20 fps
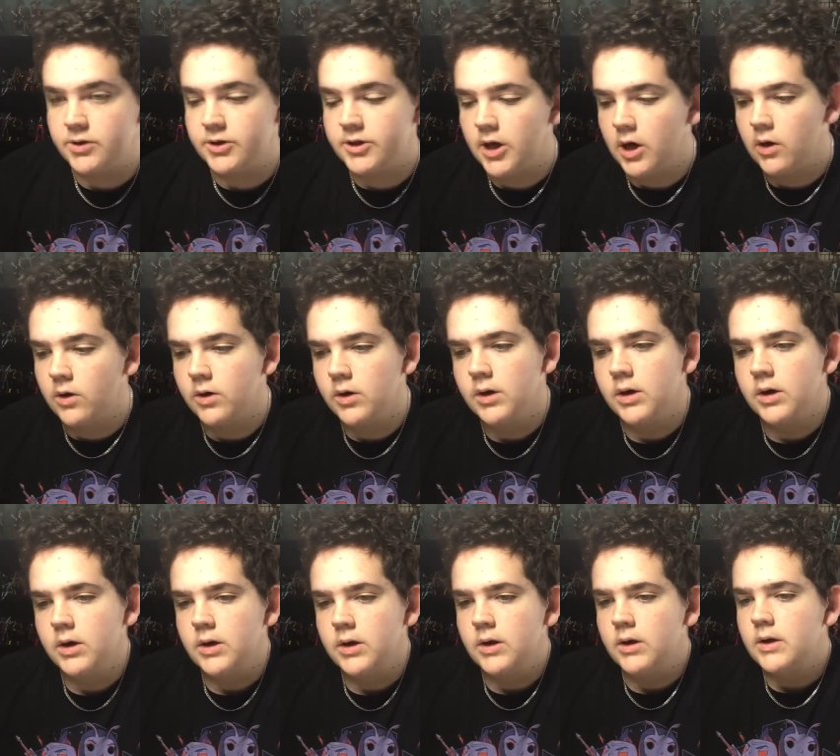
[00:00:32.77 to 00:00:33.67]
So
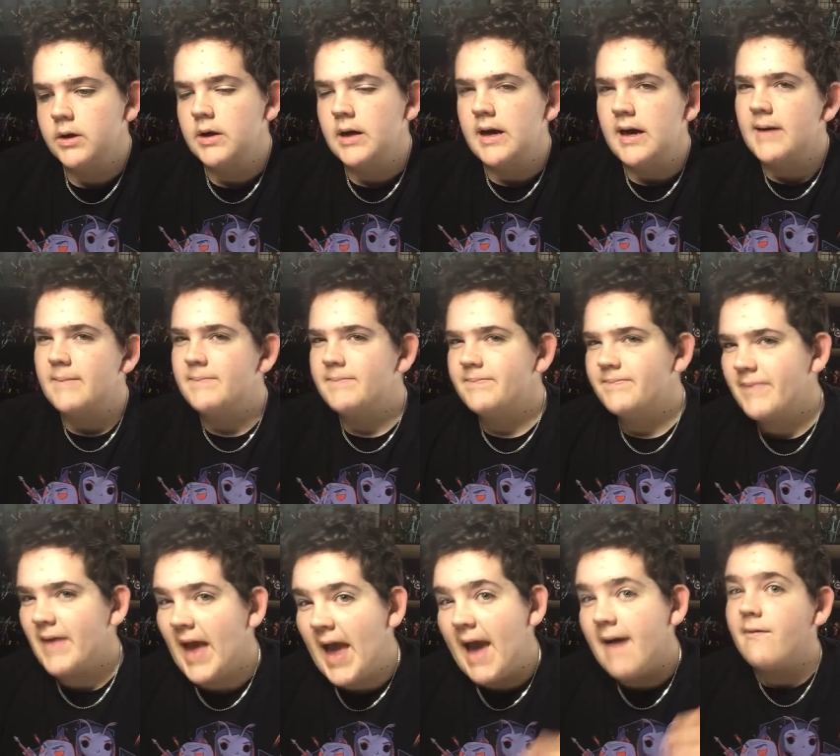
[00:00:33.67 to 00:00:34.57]

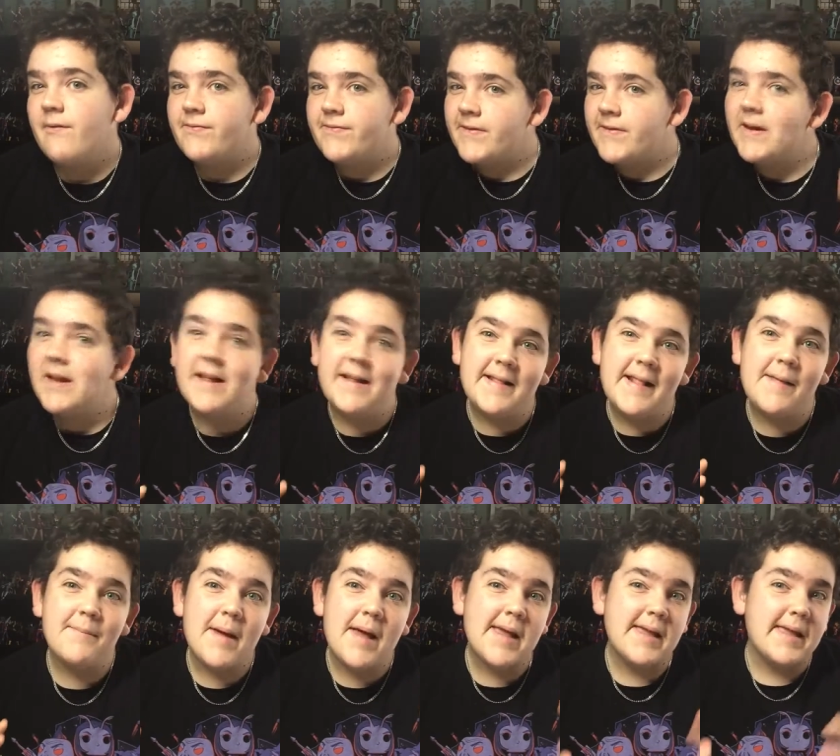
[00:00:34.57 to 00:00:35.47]
I have a feeling they
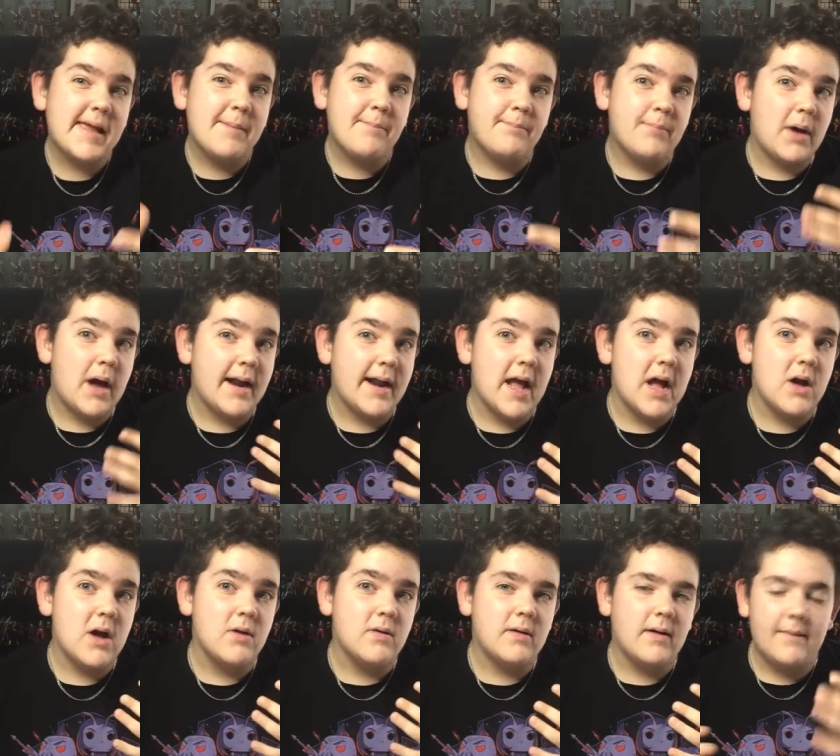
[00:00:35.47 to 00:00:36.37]
might get bought
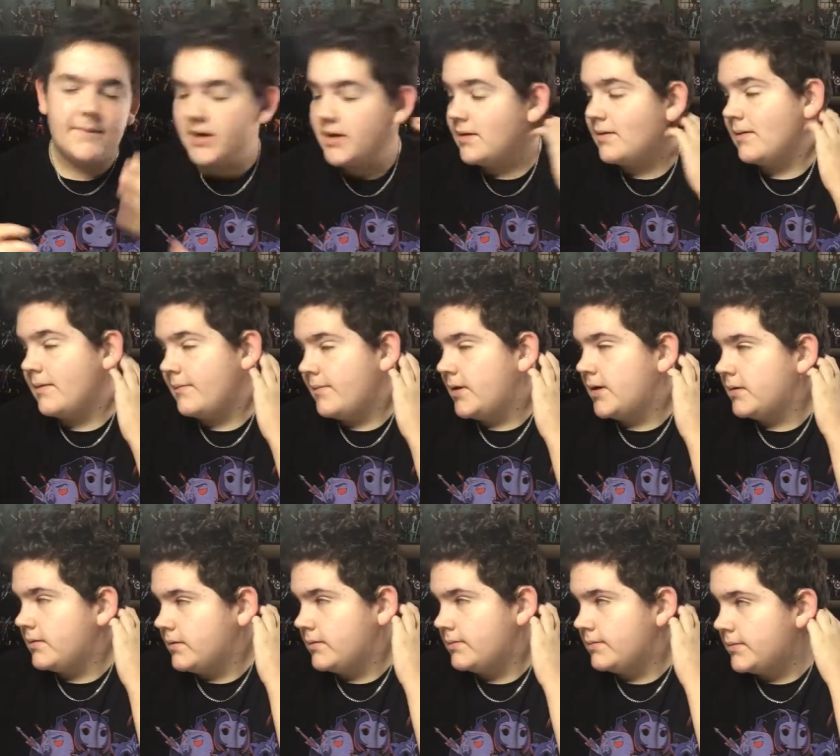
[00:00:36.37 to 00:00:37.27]
out. I mean, I
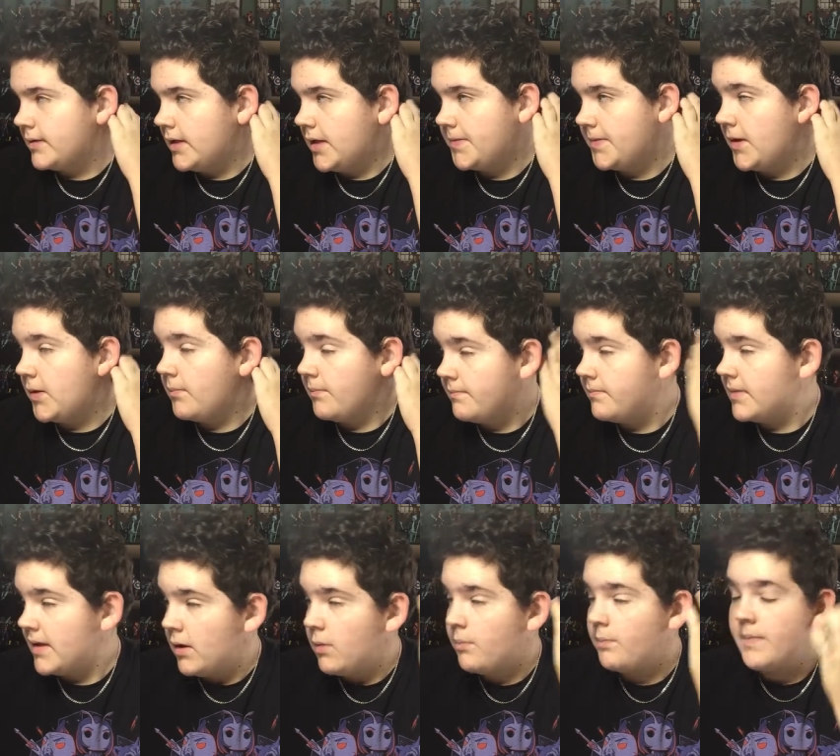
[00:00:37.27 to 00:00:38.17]
mean that they'll
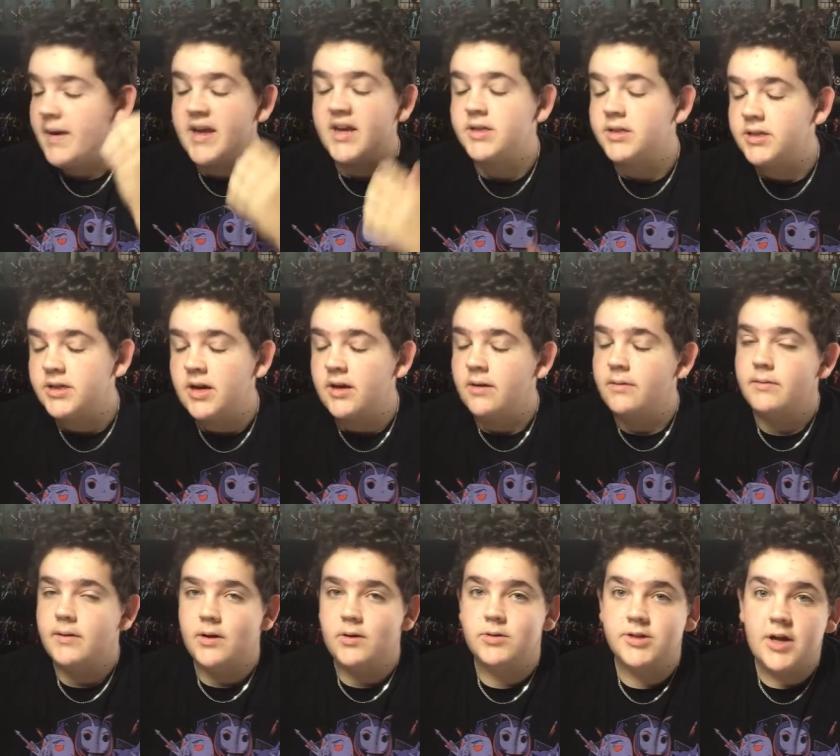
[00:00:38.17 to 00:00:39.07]
they'll make they
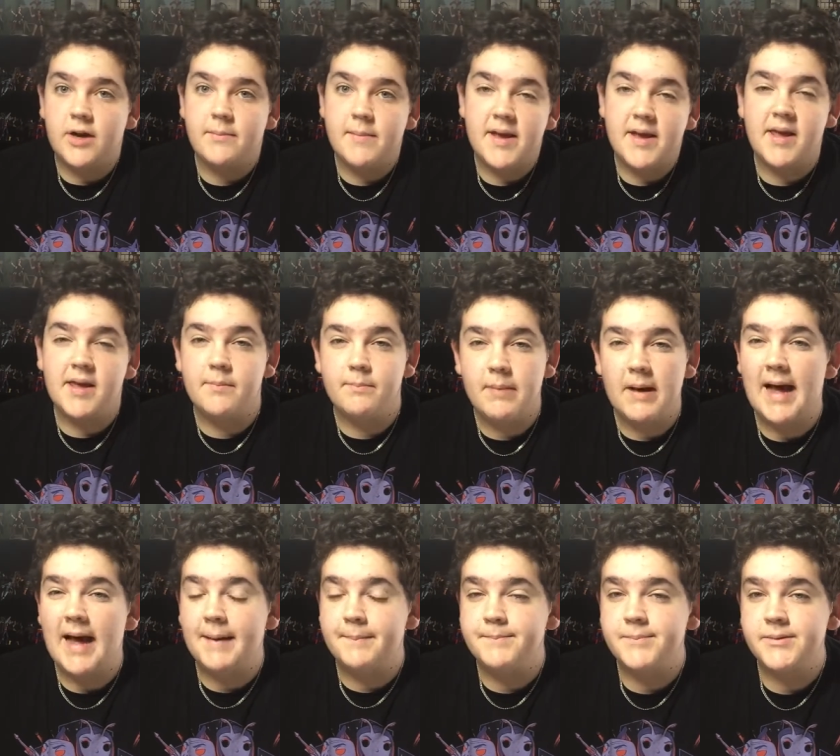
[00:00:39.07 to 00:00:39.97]
they'll start making
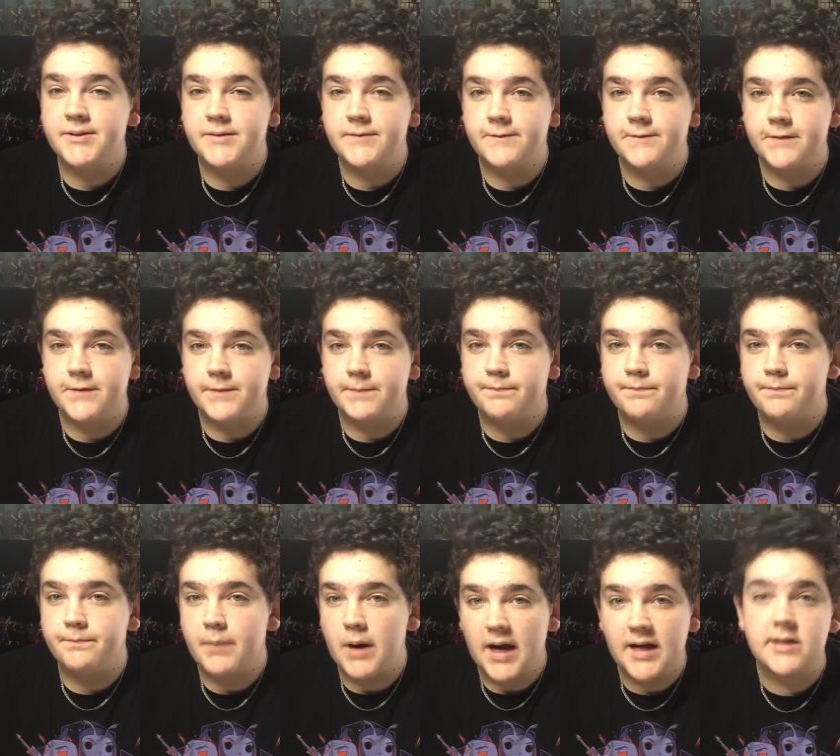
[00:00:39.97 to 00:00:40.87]
pops for
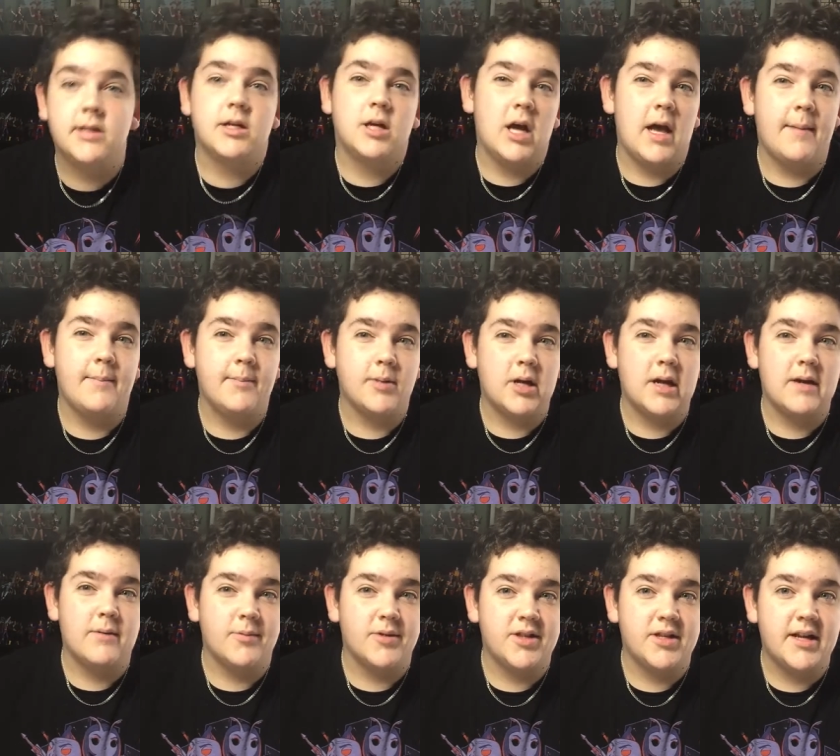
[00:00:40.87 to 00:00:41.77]
Boston Comic
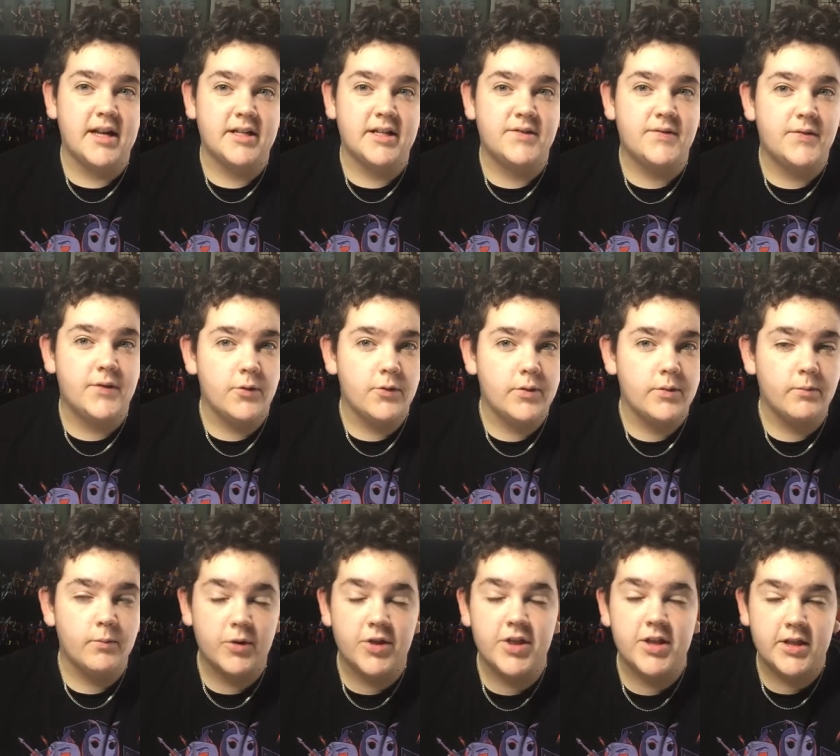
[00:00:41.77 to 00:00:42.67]
Con with the next few
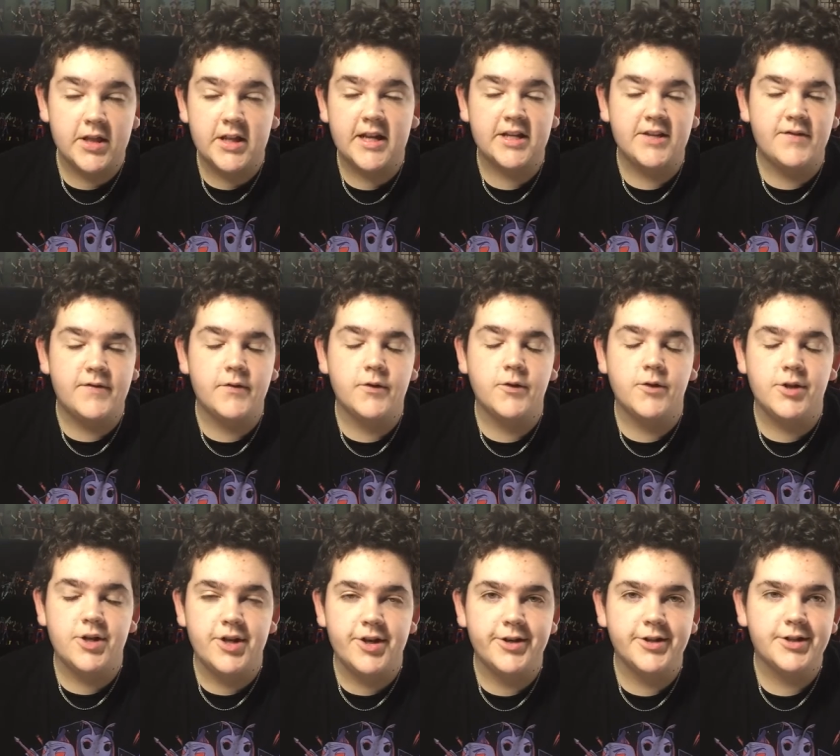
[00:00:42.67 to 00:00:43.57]
within the next few
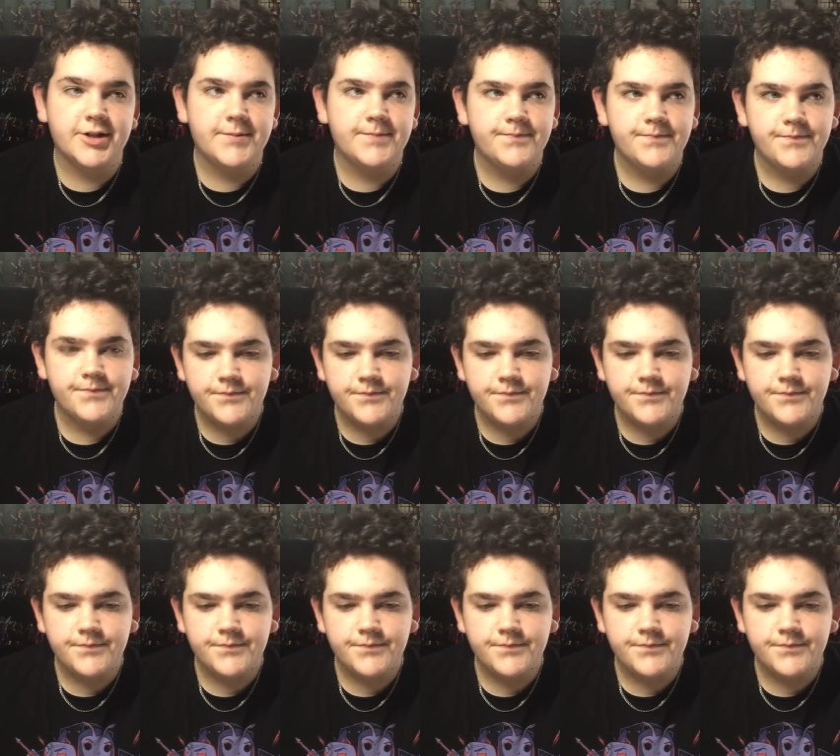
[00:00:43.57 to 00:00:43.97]
years.